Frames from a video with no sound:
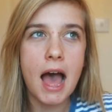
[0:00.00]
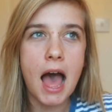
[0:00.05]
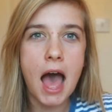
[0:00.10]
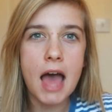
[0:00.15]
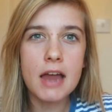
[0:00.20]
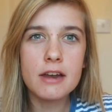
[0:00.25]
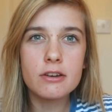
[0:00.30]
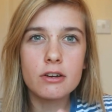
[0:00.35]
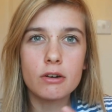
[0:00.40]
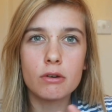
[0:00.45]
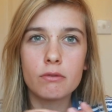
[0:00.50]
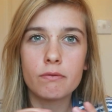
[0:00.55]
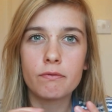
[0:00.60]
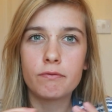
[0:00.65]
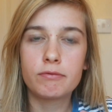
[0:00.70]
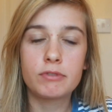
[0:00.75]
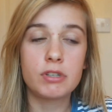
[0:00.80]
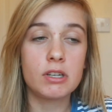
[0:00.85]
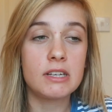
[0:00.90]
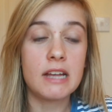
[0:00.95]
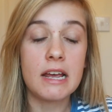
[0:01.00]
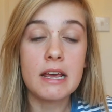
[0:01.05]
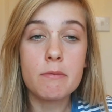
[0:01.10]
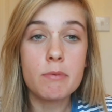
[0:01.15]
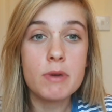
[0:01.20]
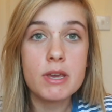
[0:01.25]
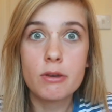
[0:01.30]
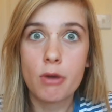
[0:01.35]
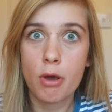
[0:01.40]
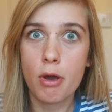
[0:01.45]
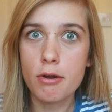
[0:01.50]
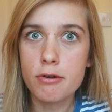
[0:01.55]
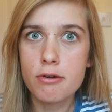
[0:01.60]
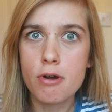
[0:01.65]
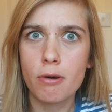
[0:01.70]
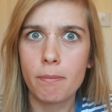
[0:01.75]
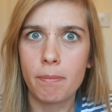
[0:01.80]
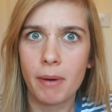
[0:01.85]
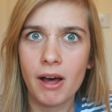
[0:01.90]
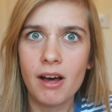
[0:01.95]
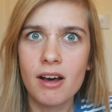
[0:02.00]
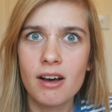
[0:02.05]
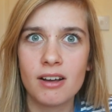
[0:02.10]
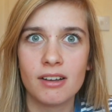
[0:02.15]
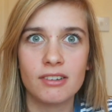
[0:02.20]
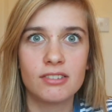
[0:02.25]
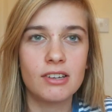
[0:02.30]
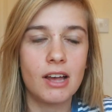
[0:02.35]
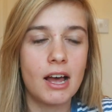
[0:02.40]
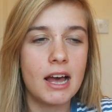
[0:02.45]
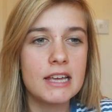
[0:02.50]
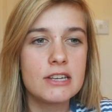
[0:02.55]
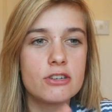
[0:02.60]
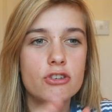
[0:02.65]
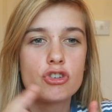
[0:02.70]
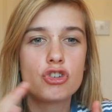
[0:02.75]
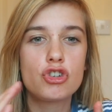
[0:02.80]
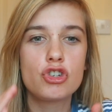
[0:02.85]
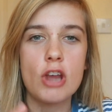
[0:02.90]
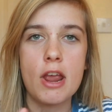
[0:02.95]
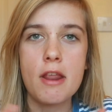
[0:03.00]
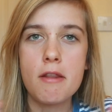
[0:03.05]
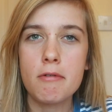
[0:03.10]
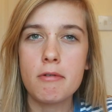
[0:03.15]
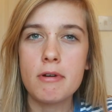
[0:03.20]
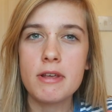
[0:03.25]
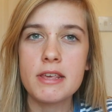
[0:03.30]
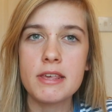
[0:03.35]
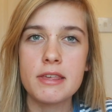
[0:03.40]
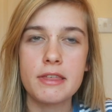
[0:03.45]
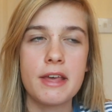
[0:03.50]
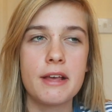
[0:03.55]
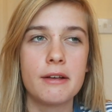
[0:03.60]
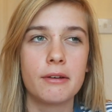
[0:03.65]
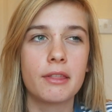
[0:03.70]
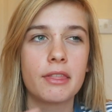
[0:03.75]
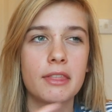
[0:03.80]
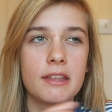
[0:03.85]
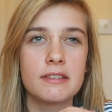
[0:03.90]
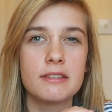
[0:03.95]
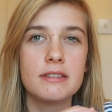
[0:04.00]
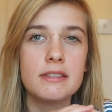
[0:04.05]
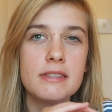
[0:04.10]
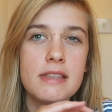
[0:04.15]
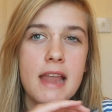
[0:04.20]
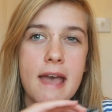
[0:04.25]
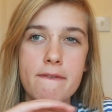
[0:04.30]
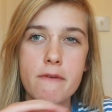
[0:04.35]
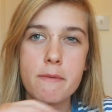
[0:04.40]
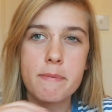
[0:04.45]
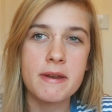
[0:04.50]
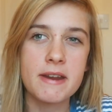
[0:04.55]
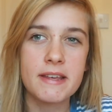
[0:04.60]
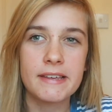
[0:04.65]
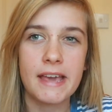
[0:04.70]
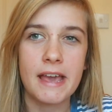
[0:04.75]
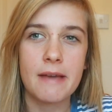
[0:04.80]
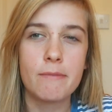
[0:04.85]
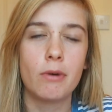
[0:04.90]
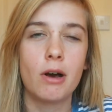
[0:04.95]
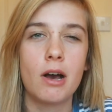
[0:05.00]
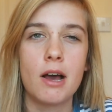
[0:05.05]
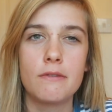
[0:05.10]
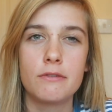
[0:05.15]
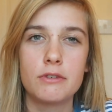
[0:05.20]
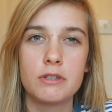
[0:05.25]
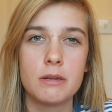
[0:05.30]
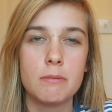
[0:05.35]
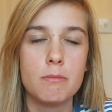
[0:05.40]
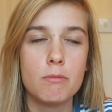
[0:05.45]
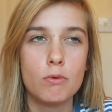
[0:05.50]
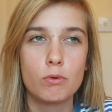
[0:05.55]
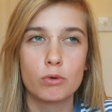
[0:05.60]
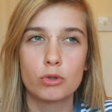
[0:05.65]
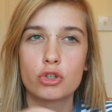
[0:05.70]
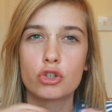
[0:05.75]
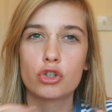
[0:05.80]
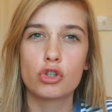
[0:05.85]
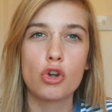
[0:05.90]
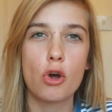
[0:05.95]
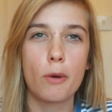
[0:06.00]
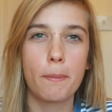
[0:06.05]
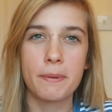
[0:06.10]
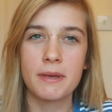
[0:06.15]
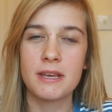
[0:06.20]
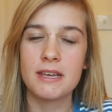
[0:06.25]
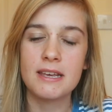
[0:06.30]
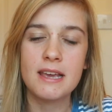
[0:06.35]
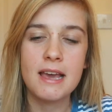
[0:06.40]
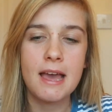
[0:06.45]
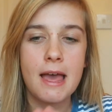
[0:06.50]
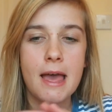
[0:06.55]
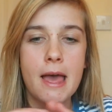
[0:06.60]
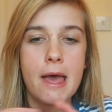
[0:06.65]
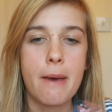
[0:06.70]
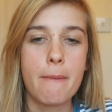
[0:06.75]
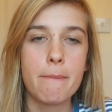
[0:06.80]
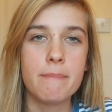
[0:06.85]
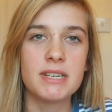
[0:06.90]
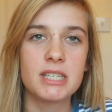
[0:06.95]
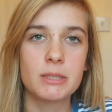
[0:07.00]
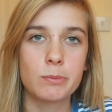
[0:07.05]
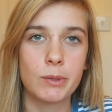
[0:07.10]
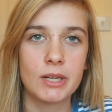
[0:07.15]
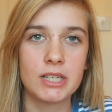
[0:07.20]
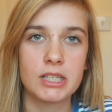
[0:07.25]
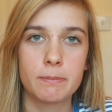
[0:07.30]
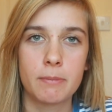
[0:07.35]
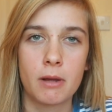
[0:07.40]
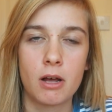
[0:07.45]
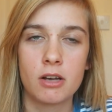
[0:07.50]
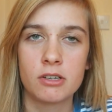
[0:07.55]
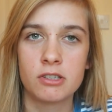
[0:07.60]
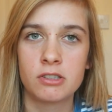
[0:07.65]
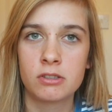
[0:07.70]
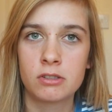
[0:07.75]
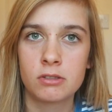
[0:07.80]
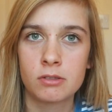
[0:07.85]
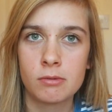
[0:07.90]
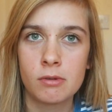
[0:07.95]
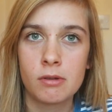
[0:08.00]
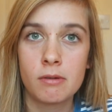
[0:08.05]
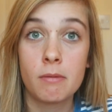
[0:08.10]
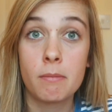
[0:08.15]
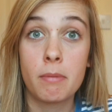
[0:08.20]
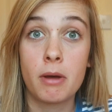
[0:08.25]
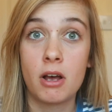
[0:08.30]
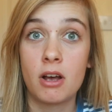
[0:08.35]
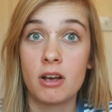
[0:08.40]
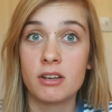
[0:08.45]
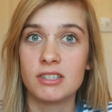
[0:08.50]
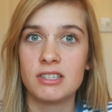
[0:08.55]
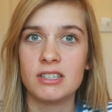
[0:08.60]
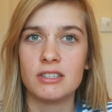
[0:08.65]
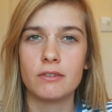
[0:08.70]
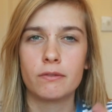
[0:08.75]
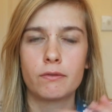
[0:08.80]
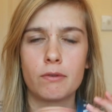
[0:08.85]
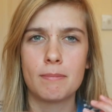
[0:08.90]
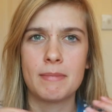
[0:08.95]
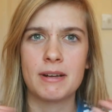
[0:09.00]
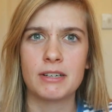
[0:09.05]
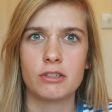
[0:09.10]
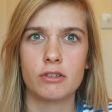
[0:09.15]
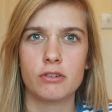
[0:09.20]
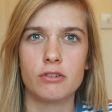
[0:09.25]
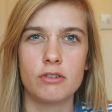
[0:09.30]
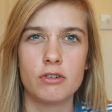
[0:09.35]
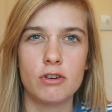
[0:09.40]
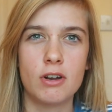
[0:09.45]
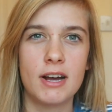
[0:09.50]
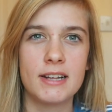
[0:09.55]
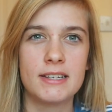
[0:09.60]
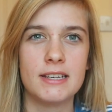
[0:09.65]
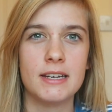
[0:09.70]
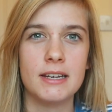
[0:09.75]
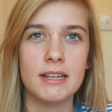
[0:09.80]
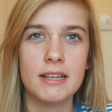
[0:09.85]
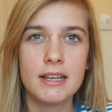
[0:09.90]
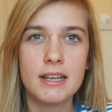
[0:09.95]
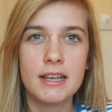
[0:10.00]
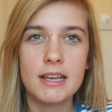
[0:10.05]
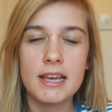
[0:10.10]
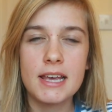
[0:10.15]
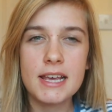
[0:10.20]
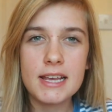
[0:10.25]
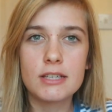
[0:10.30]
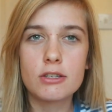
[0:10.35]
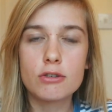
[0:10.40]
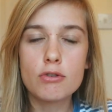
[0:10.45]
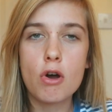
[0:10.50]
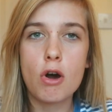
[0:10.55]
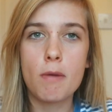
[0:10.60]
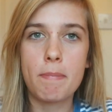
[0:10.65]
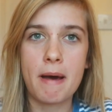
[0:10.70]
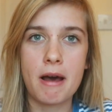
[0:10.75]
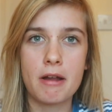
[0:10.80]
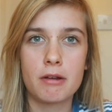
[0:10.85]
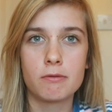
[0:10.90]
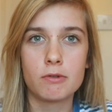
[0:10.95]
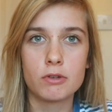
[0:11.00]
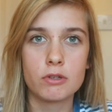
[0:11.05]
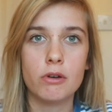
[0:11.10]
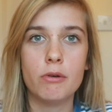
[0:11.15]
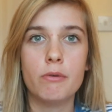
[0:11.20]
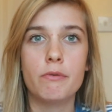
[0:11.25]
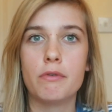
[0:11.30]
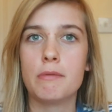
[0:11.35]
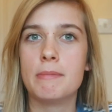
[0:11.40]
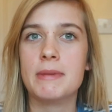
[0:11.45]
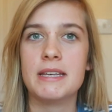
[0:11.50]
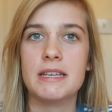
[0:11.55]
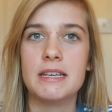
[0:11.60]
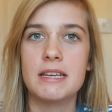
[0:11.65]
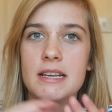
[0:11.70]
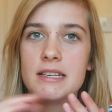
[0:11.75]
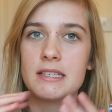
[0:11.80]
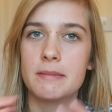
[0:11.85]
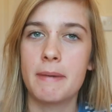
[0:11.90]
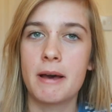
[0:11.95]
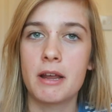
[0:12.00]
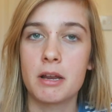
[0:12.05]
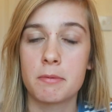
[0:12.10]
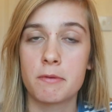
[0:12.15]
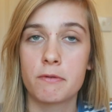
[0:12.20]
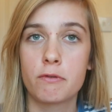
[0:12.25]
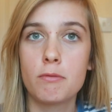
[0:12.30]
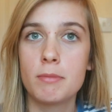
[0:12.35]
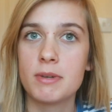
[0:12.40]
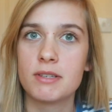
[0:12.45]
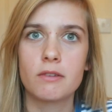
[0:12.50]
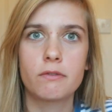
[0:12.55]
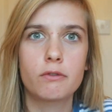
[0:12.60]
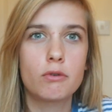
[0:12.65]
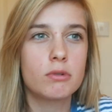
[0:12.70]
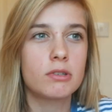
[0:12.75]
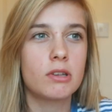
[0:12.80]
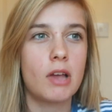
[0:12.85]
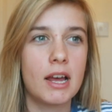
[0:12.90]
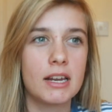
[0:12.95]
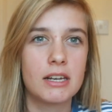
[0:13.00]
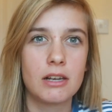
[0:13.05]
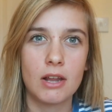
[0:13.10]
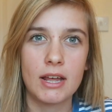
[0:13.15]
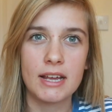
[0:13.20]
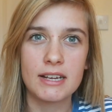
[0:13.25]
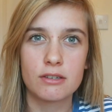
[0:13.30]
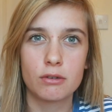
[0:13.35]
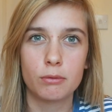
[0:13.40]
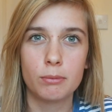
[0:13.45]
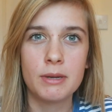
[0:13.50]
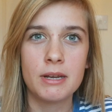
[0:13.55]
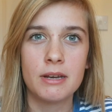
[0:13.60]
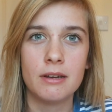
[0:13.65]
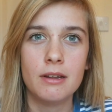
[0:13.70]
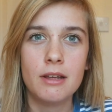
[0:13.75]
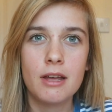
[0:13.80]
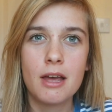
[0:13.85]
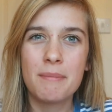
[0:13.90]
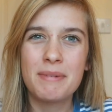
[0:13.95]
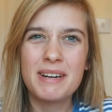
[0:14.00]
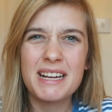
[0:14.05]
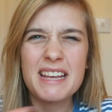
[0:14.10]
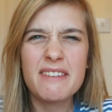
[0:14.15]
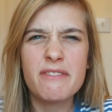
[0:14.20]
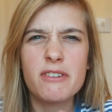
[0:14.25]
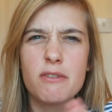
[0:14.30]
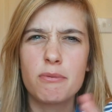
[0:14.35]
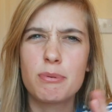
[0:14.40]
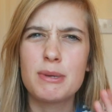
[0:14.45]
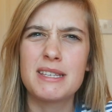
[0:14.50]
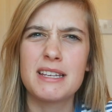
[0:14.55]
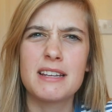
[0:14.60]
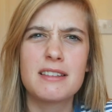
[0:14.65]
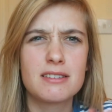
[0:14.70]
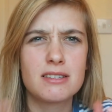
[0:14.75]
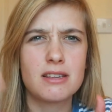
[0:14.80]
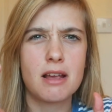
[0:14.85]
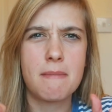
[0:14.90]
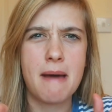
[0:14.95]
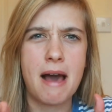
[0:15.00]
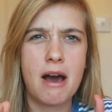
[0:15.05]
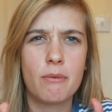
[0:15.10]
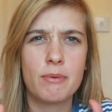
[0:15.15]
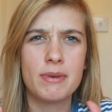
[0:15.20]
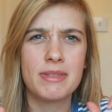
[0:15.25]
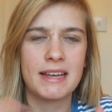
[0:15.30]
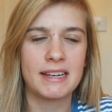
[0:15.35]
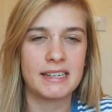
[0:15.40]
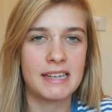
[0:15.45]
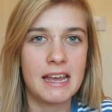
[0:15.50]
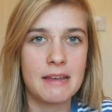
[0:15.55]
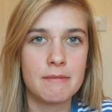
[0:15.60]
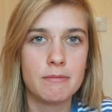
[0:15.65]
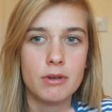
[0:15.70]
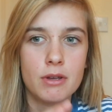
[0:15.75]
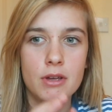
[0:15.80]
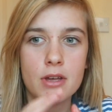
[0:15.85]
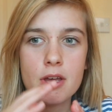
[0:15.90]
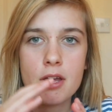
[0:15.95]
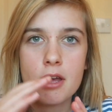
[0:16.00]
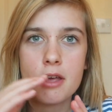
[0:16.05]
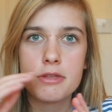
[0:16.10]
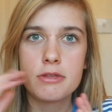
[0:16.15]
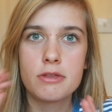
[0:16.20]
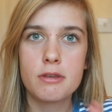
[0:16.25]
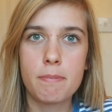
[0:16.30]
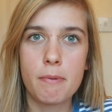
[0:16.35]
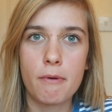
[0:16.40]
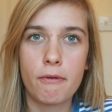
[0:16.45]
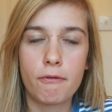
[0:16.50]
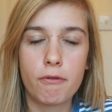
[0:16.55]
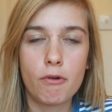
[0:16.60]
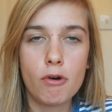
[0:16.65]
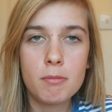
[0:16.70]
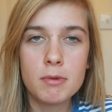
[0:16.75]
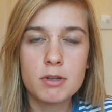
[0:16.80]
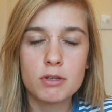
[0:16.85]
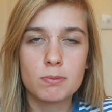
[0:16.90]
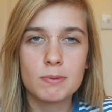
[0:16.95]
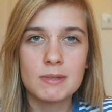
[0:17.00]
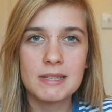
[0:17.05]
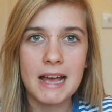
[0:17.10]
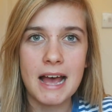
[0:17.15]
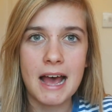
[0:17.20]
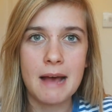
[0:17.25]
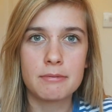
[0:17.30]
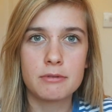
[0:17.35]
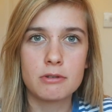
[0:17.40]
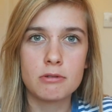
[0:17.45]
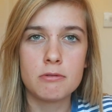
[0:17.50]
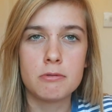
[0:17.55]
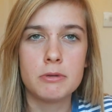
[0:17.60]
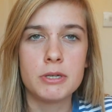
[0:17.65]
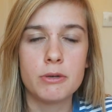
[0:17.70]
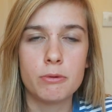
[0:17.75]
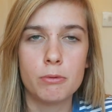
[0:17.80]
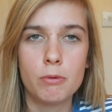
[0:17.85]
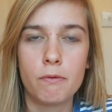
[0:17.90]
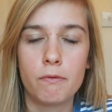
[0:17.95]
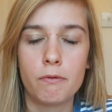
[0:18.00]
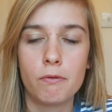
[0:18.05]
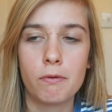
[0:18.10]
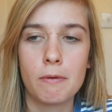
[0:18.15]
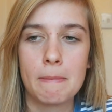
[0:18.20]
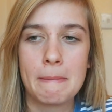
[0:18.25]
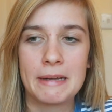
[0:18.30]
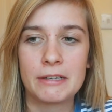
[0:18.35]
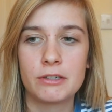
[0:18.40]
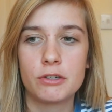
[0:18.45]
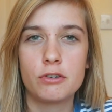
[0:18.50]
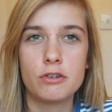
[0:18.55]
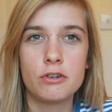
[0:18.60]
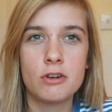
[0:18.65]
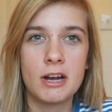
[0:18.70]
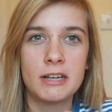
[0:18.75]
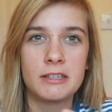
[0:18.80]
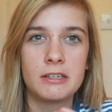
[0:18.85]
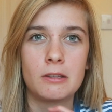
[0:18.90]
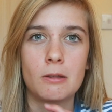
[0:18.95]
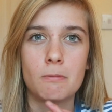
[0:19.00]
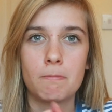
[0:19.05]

And today we could not pass. I generally think there's never been a game where I've seen more sloppy, misplaced passes passes from Manchester United. It's not about the result for me, it's about the performance. Of course, I'd like to win, but even if we did somehow win that game, the performance was absolutely awful from Manchester United.